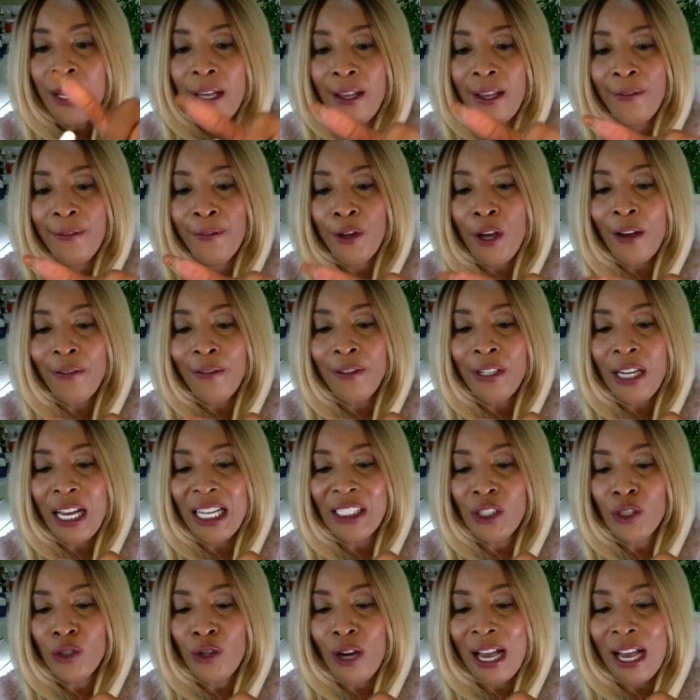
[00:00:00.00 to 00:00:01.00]
If you have
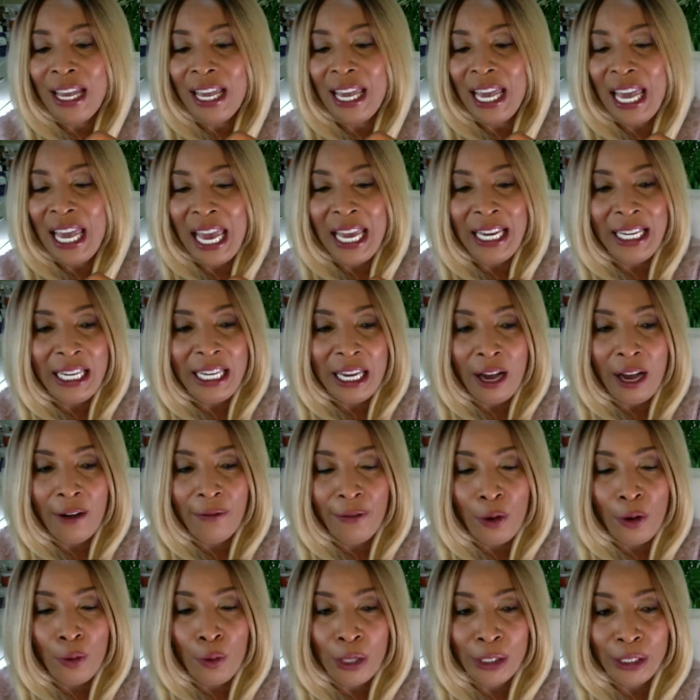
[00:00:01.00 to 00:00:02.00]
not tried any of
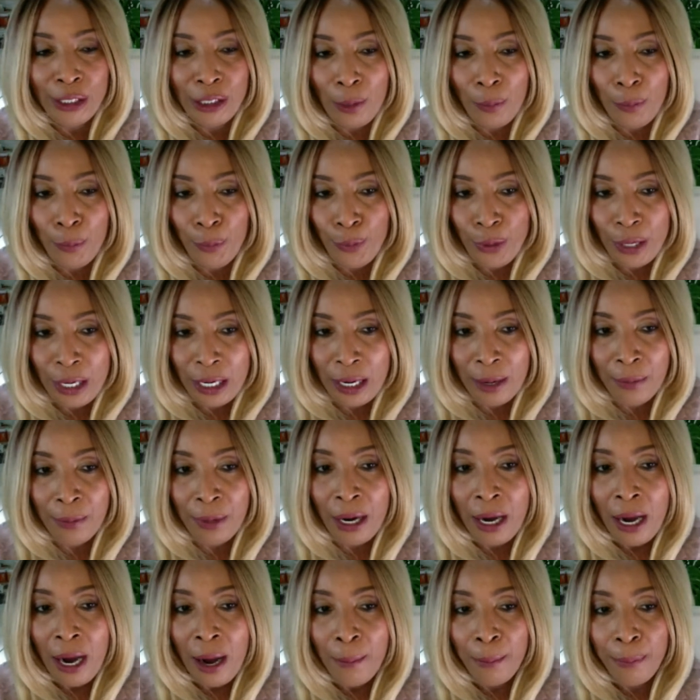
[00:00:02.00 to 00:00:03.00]
our Supreme
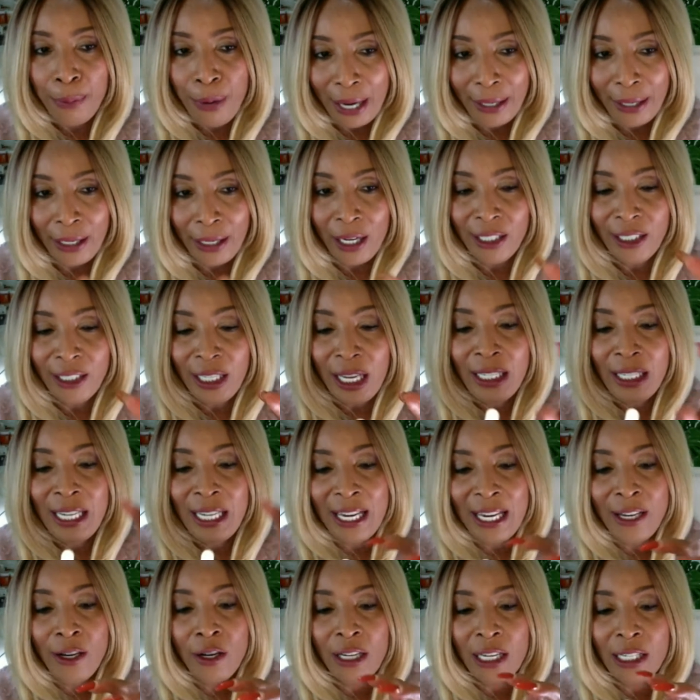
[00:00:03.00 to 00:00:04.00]
product,
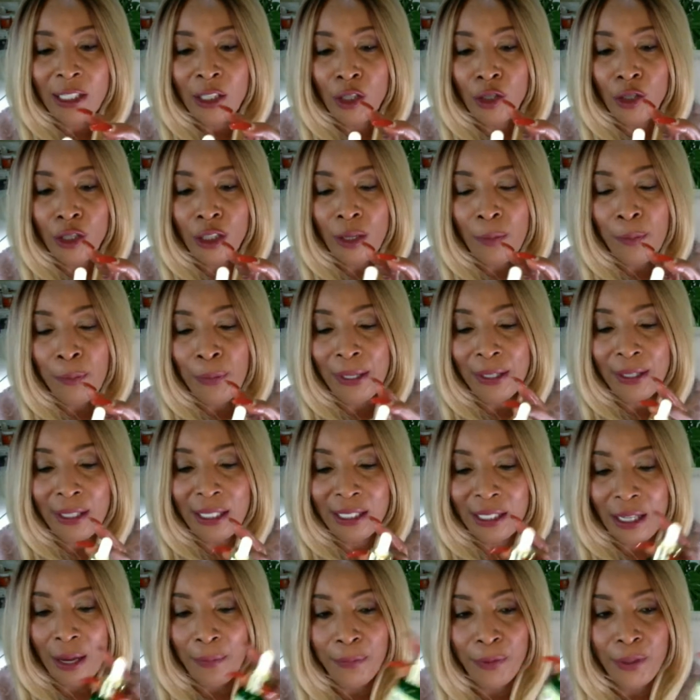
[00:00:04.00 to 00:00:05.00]
then you can choose to pick
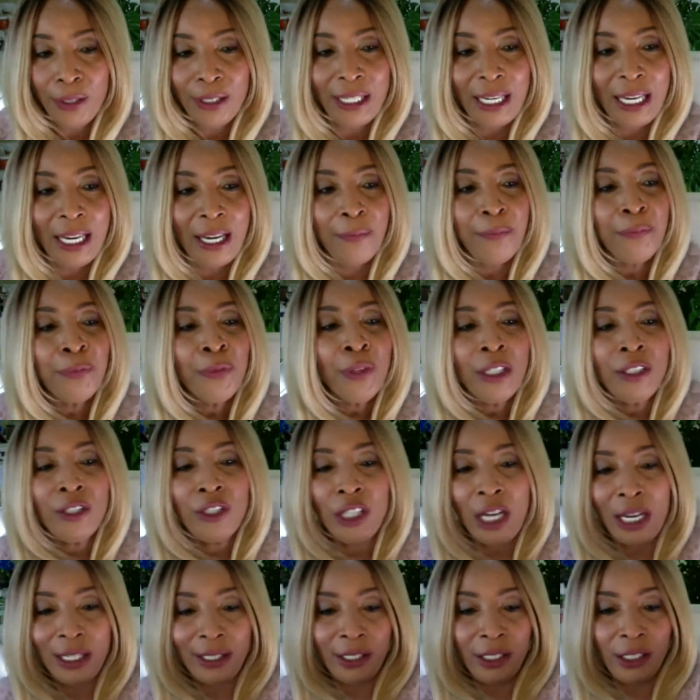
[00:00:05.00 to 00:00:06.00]
this up today
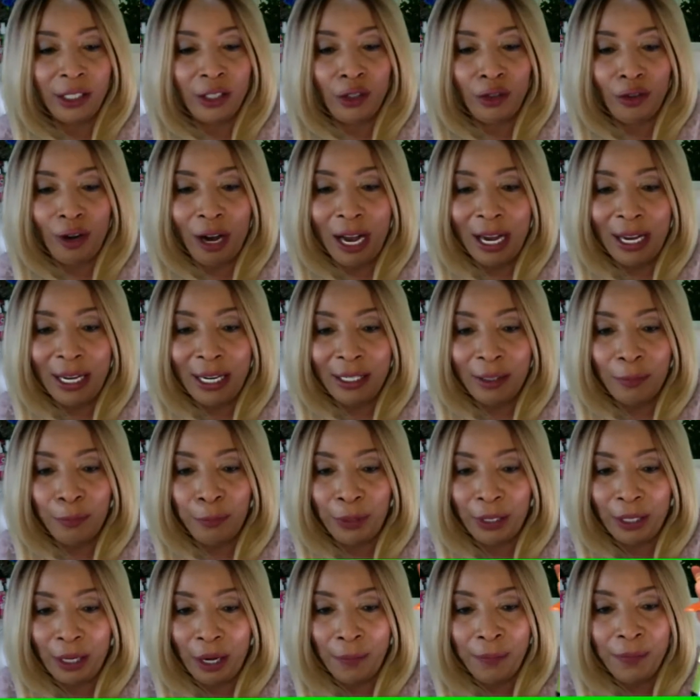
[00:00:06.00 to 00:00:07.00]
just to try it.
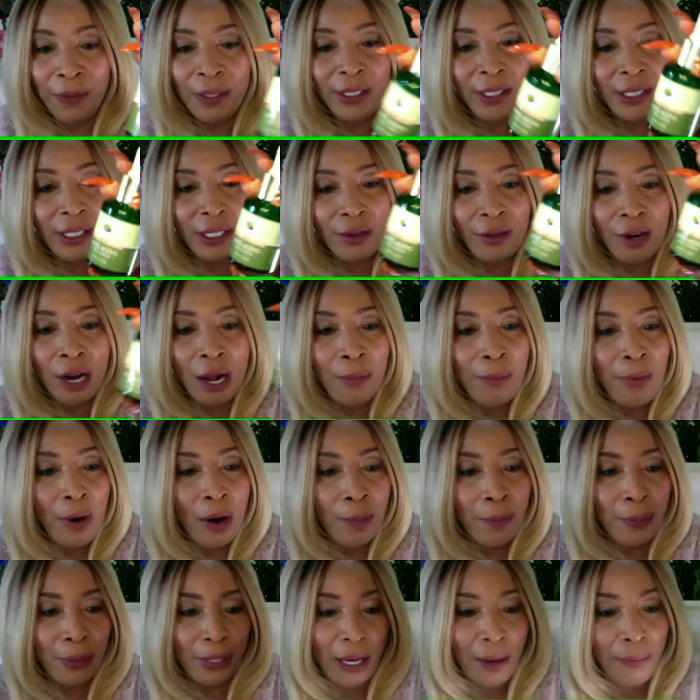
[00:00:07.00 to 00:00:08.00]
Pick up the serum
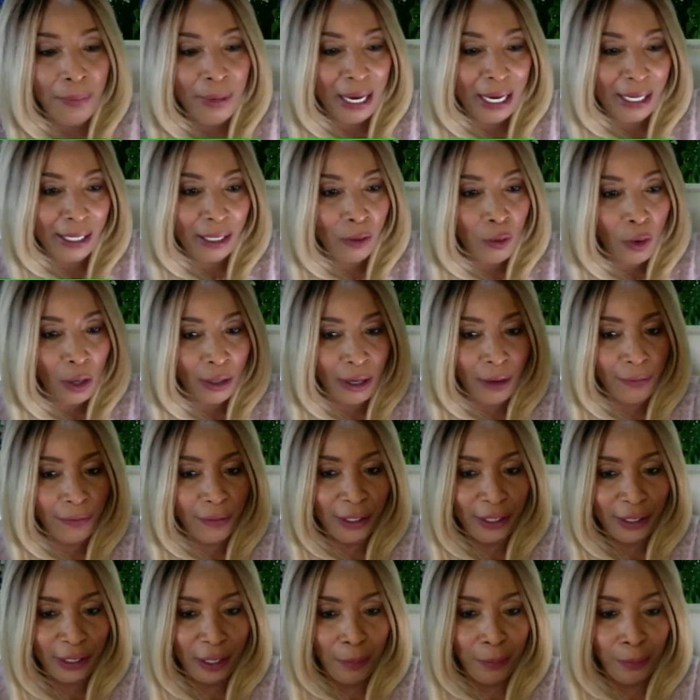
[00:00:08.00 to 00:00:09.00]
or pick up any one of
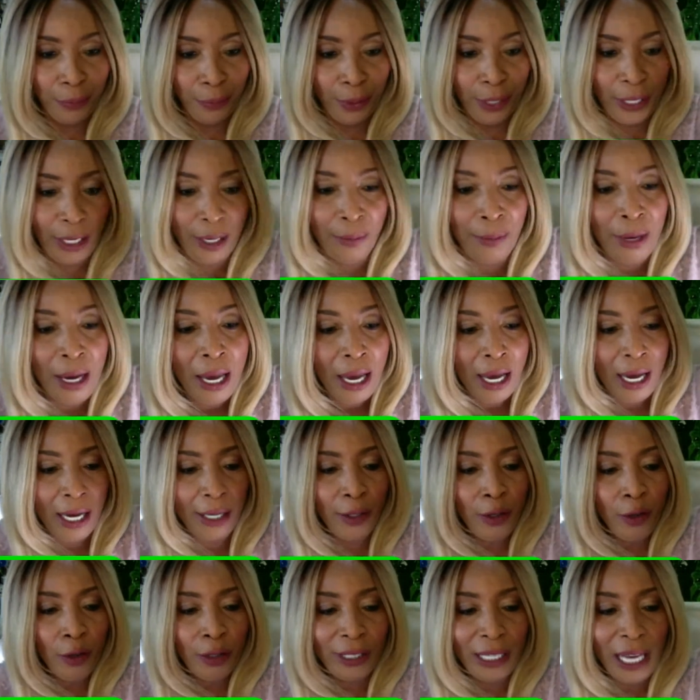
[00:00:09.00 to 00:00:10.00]
the Supreme
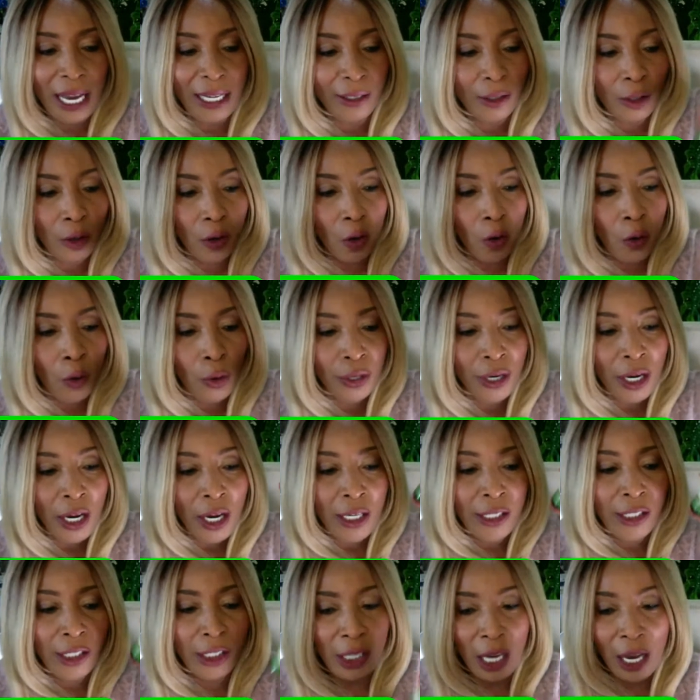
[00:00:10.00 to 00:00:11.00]
and use that code
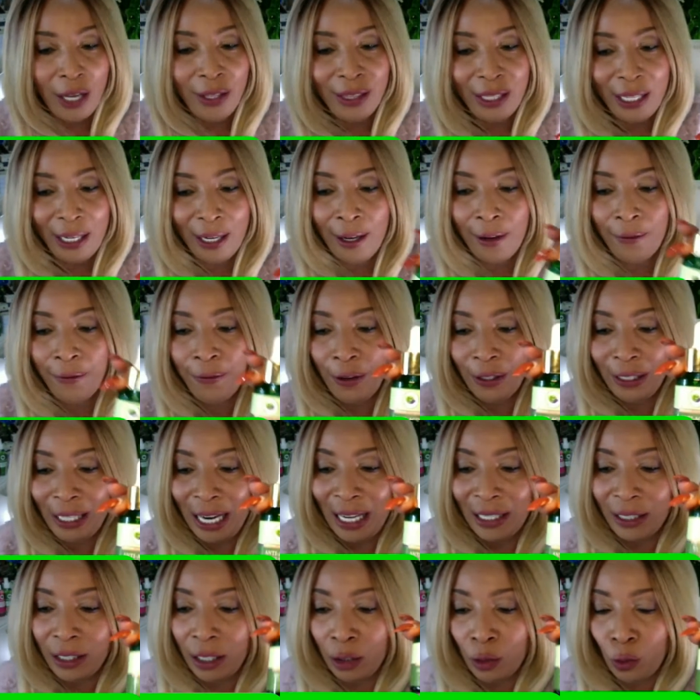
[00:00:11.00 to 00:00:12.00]
Sunday for
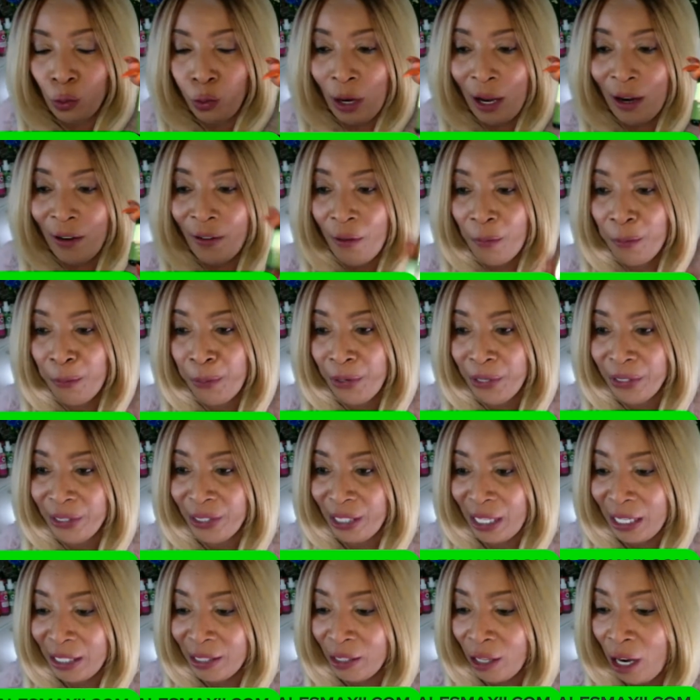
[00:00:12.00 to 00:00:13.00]
that
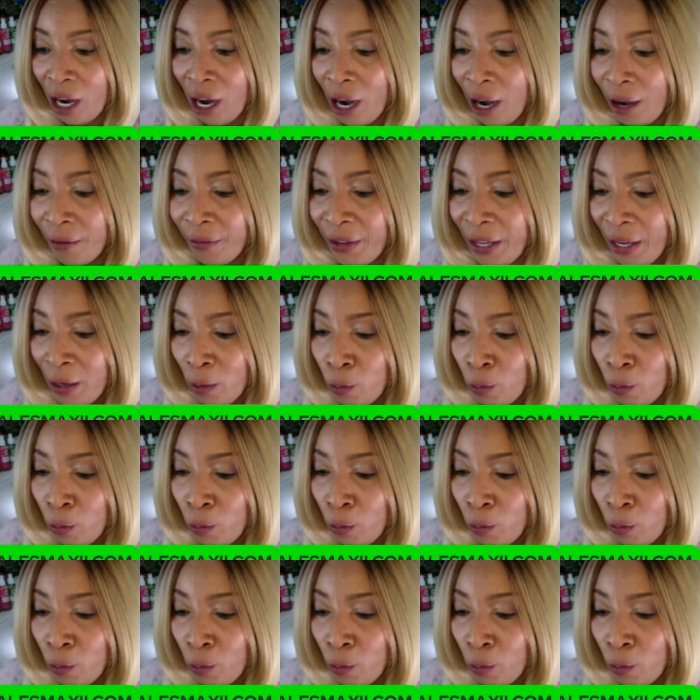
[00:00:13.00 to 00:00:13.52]
12% off.